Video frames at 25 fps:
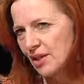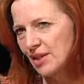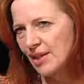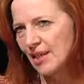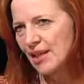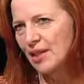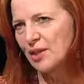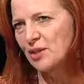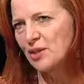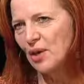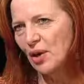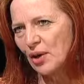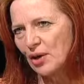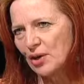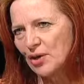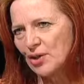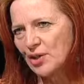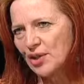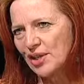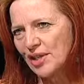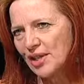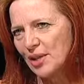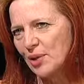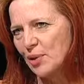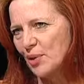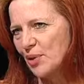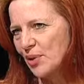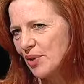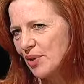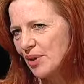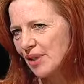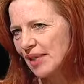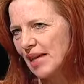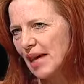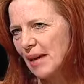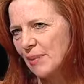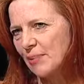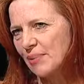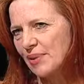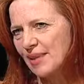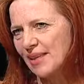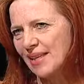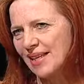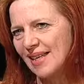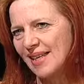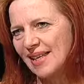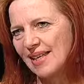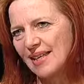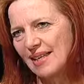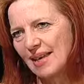your technology or your
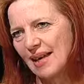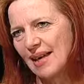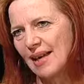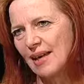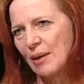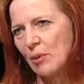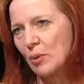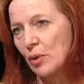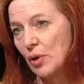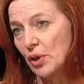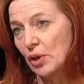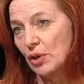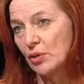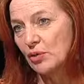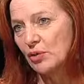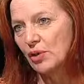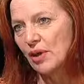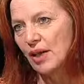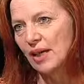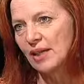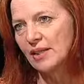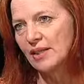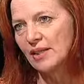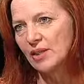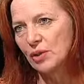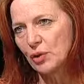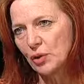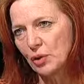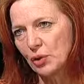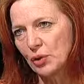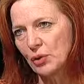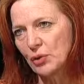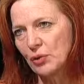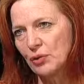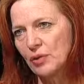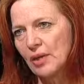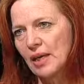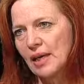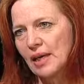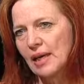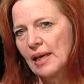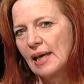company, what you're trying to do,